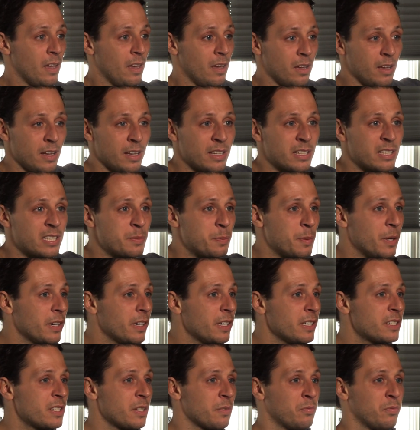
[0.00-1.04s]

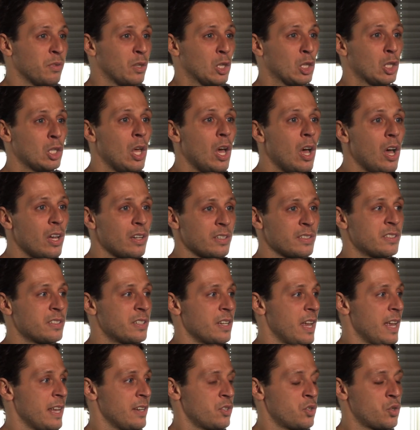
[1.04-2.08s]
experience of loss
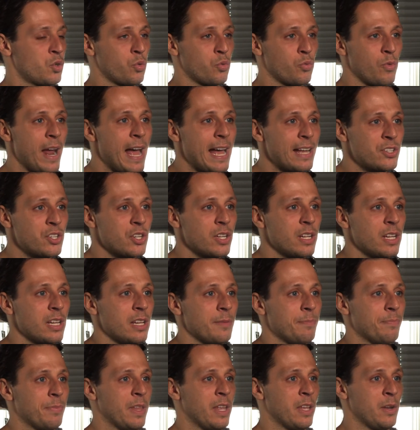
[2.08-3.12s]
and tragedy
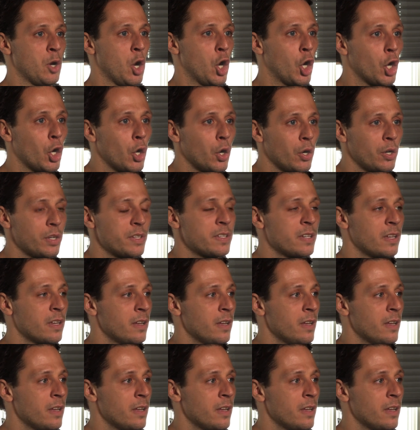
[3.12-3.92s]
and hurt.